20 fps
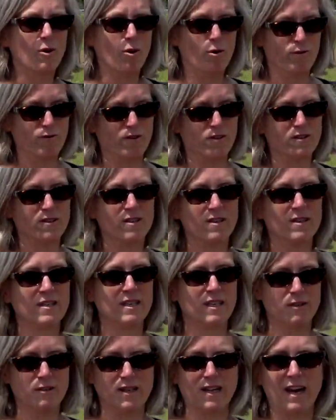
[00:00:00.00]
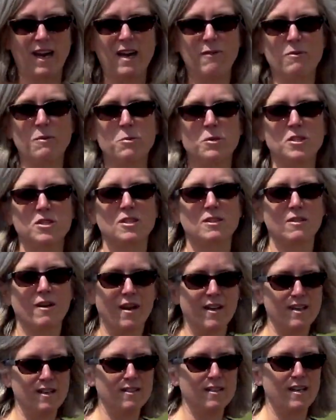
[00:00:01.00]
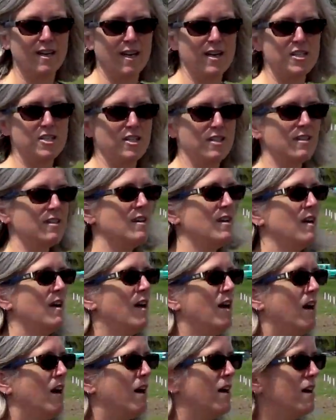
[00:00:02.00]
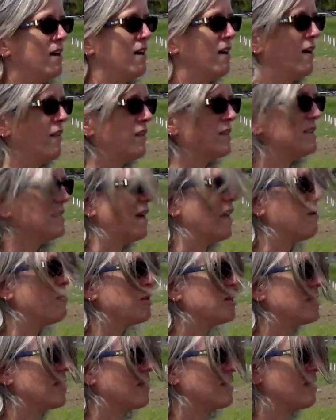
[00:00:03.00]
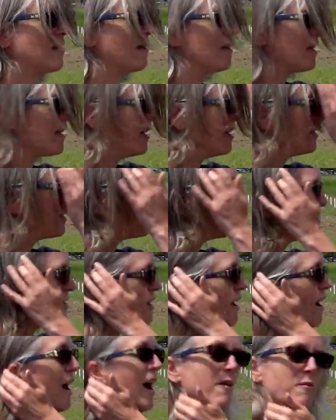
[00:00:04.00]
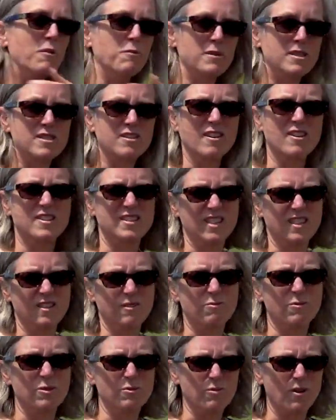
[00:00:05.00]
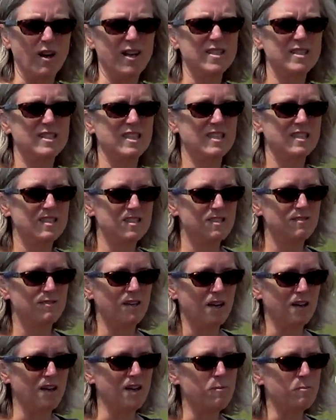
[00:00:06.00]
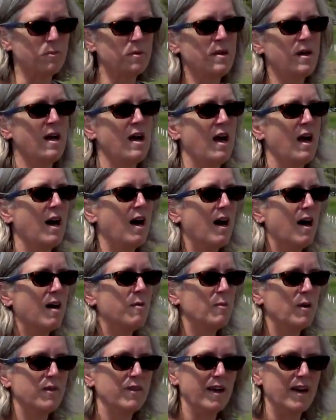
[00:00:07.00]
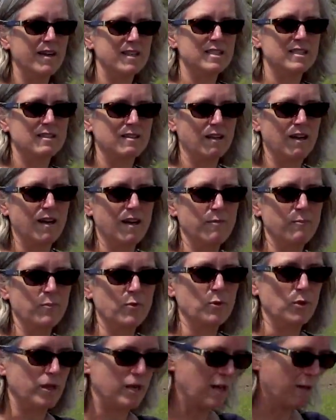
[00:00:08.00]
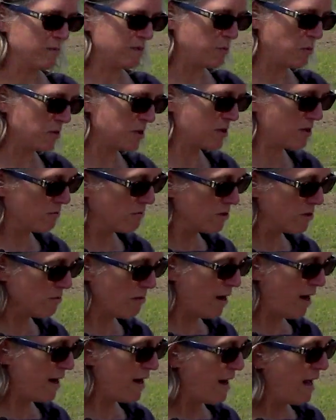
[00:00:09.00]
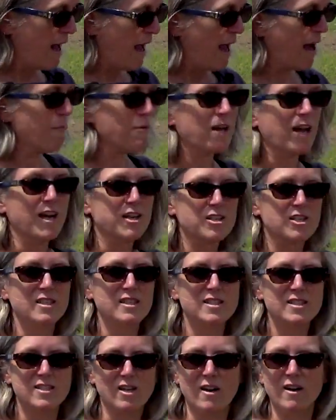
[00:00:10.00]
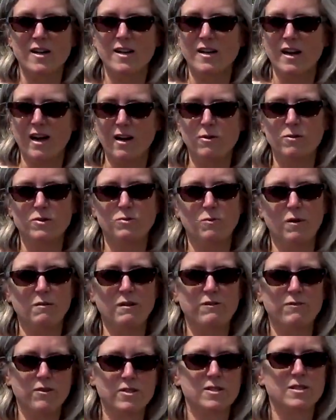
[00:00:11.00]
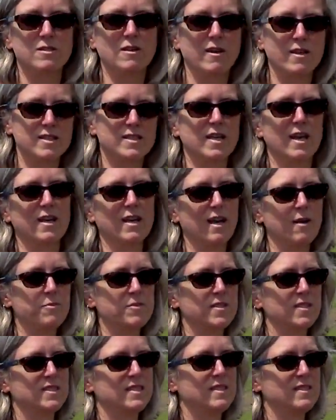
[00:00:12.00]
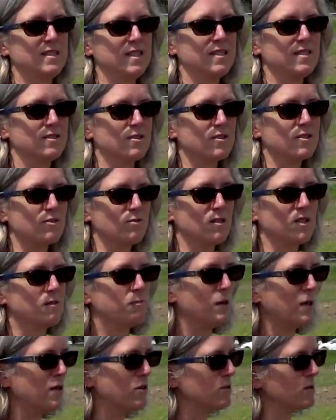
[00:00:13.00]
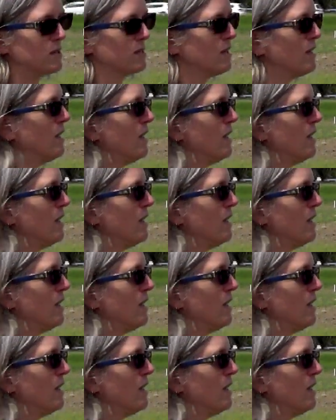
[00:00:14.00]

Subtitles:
over irrigate. We push a lot of irrigation on the site, particularly into July when we start seeing the root rots develop. And that really helps push the root rot. And we actually started out, when we first started setting up this disease nursery about